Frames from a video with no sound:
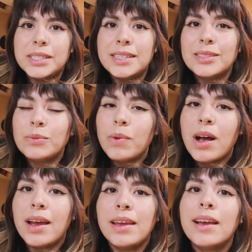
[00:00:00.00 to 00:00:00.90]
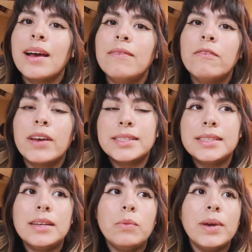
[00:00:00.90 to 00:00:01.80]
reasons why it got
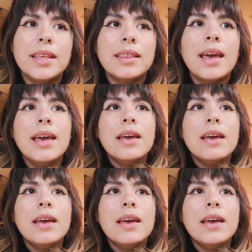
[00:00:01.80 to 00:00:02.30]
infested with